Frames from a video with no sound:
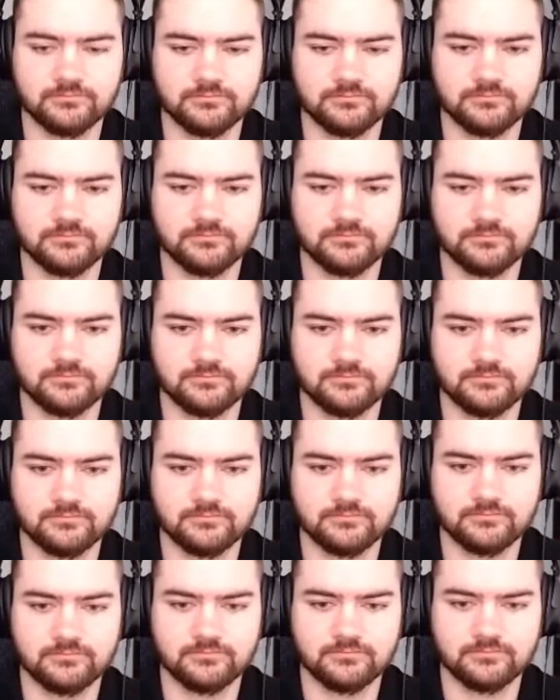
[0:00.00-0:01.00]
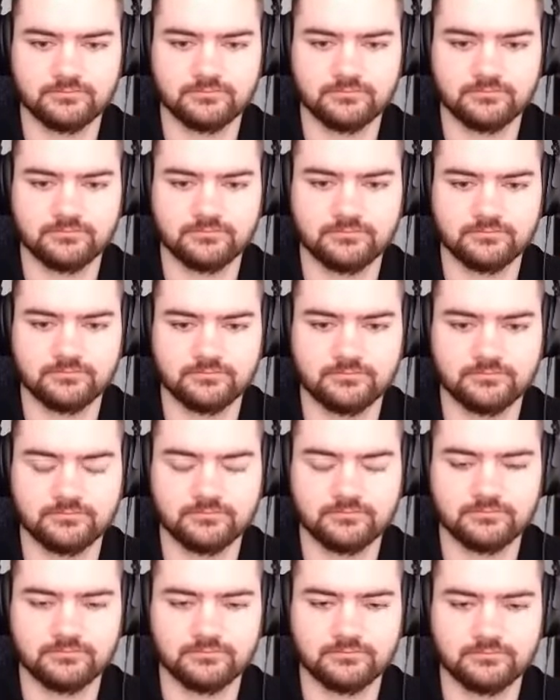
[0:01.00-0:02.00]

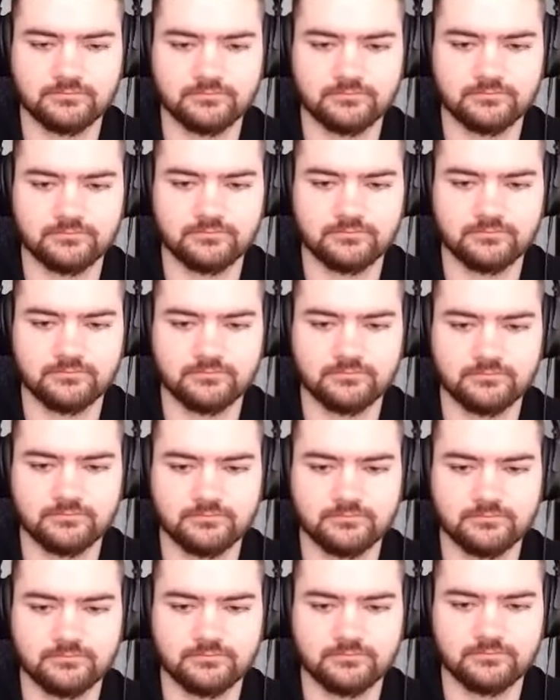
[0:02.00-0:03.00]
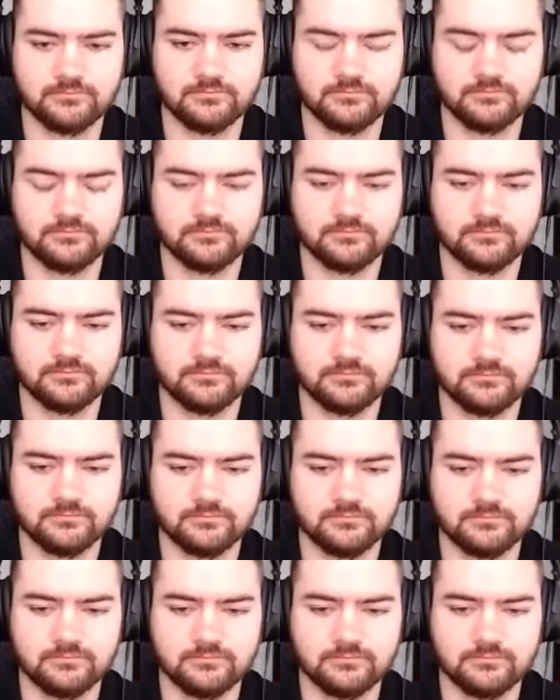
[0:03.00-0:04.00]

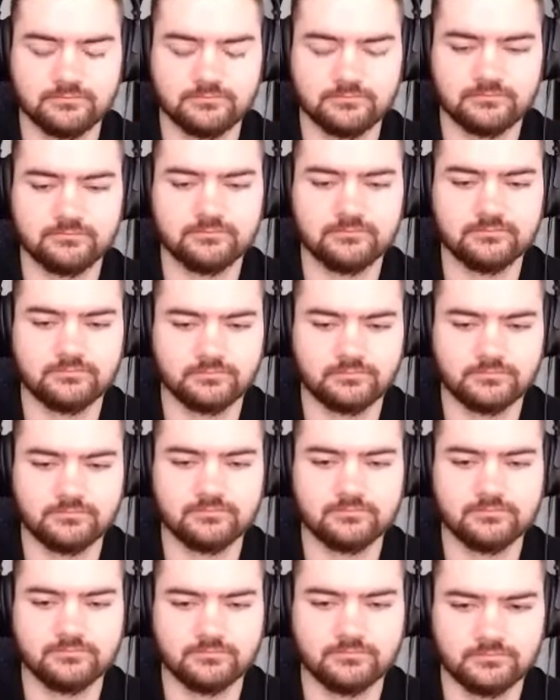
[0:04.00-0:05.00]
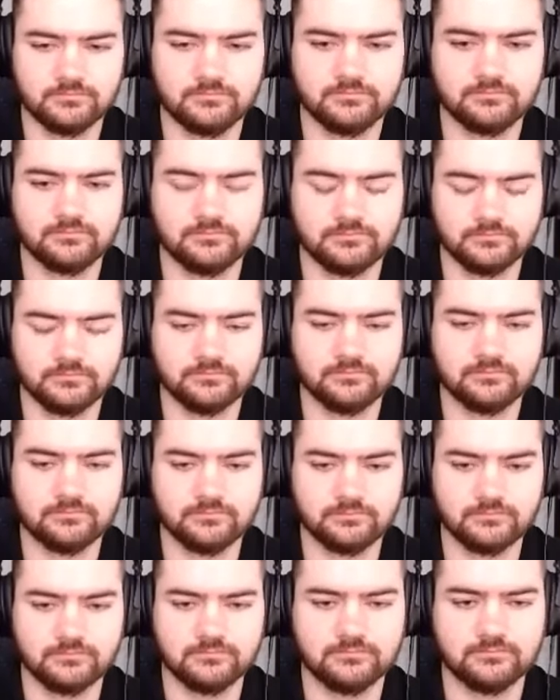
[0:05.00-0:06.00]

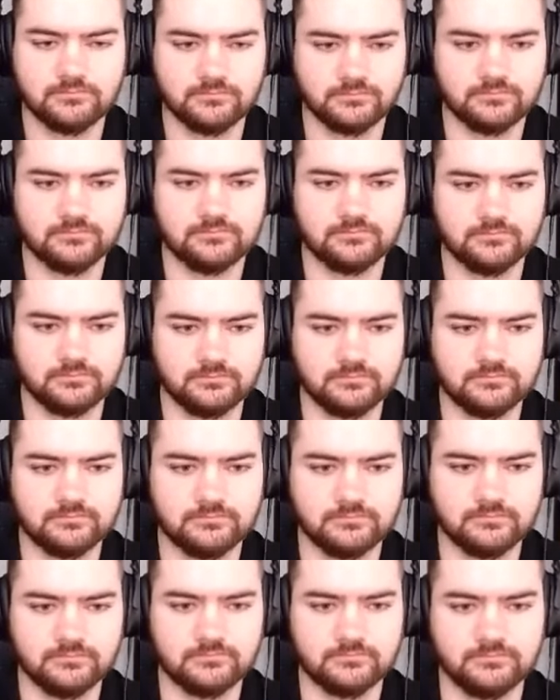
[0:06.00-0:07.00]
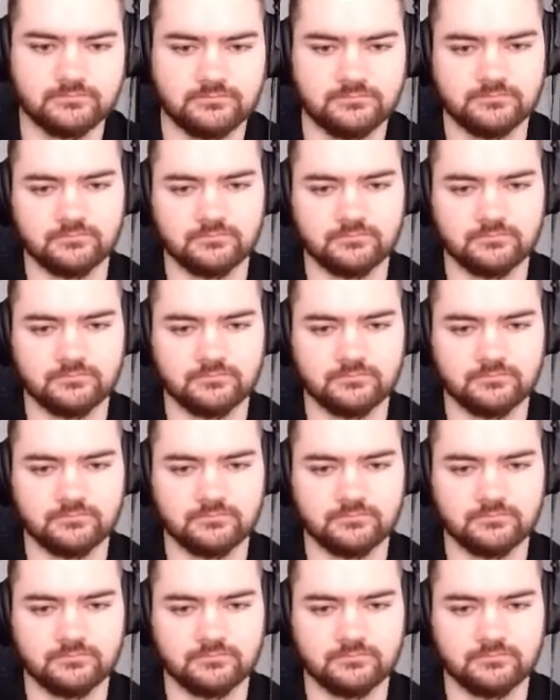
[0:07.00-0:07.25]
The person shown says nothing.